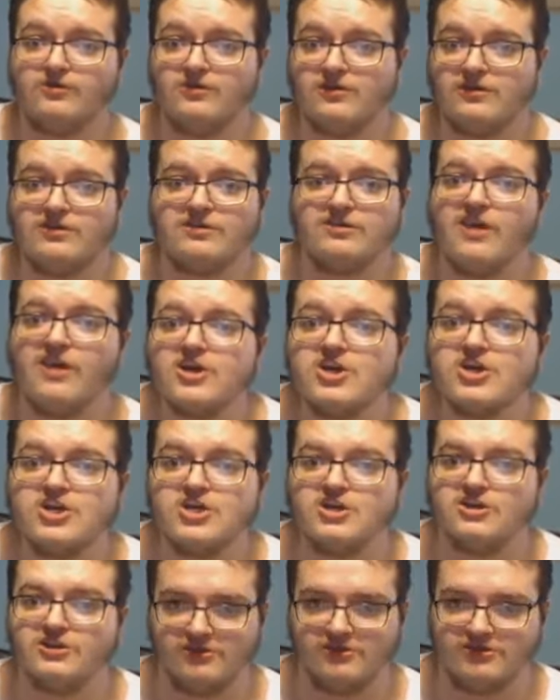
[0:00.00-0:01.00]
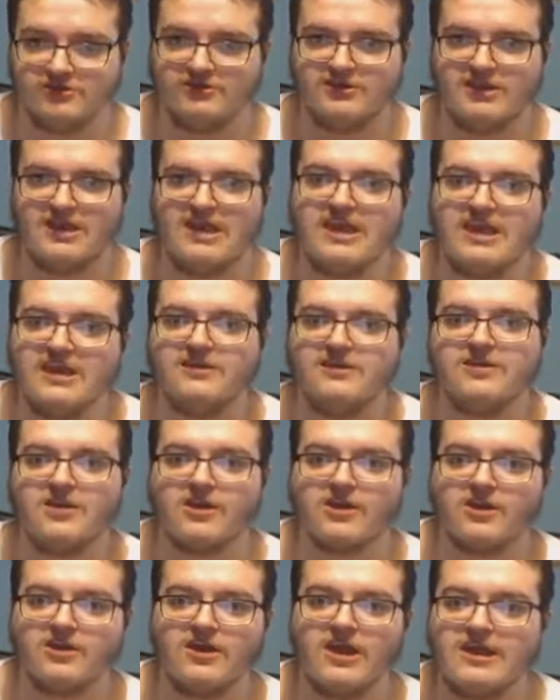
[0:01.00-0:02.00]
discussions in
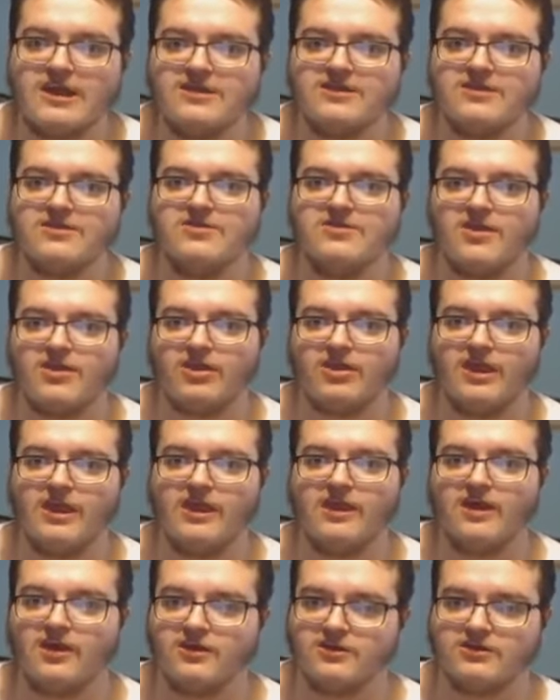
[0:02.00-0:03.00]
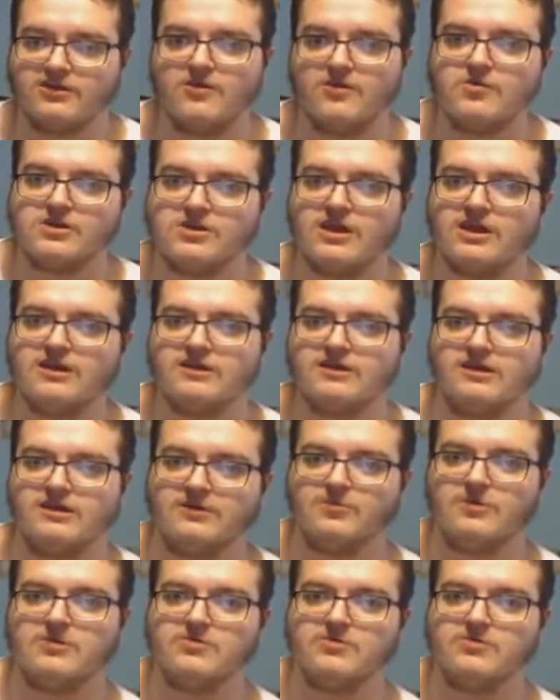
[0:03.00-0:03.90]
the thing associated